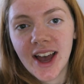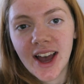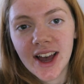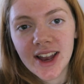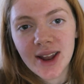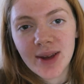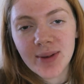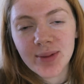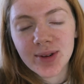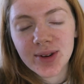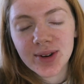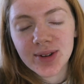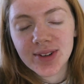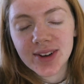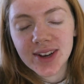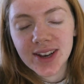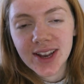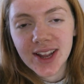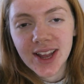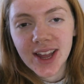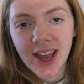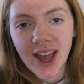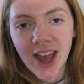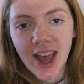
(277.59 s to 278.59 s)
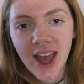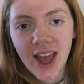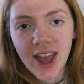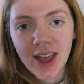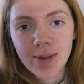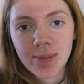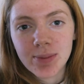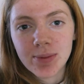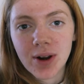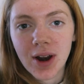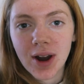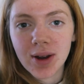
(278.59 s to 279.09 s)
and I'm currently
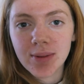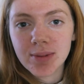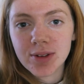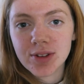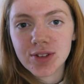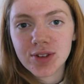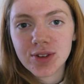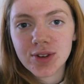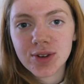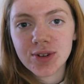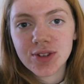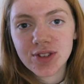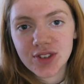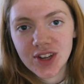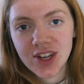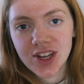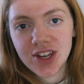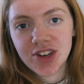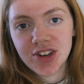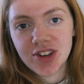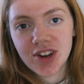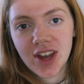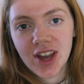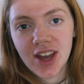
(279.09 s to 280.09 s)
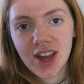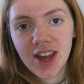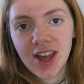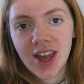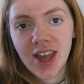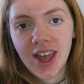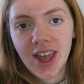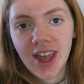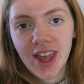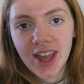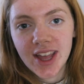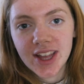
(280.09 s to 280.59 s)
a primary school teacher
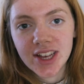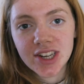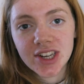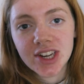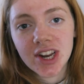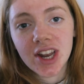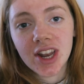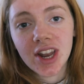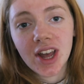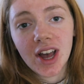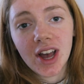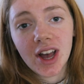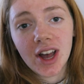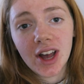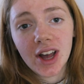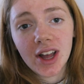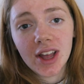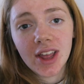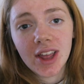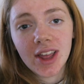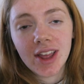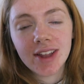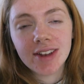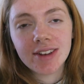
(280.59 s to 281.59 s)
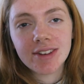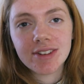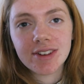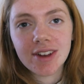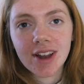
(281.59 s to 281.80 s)
in Shanghai. In Shanghai.